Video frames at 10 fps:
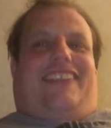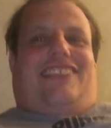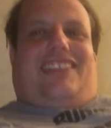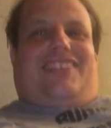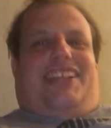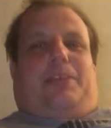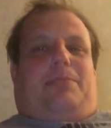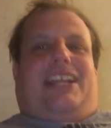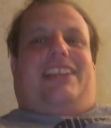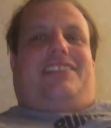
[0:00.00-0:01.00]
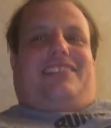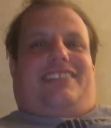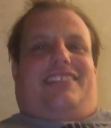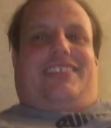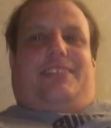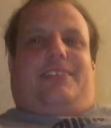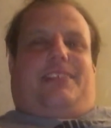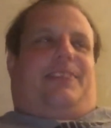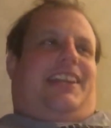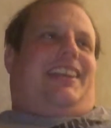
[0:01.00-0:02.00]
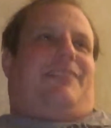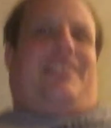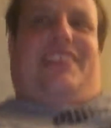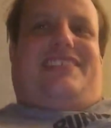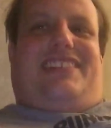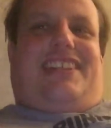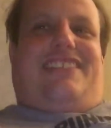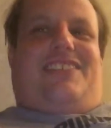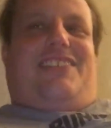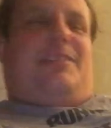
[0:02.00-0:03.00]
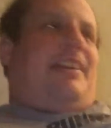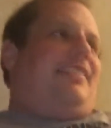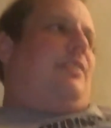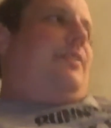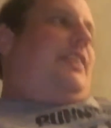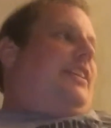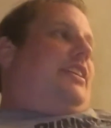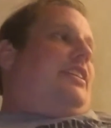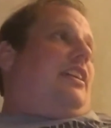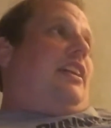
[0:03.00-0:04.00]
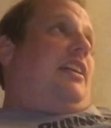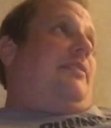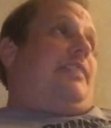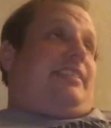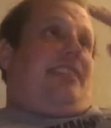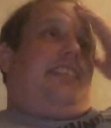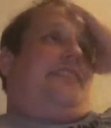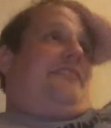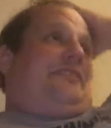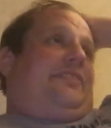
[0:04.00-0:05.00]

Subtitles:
That's not really a complaint. That's just a funny observation I noted to myself. Let's see.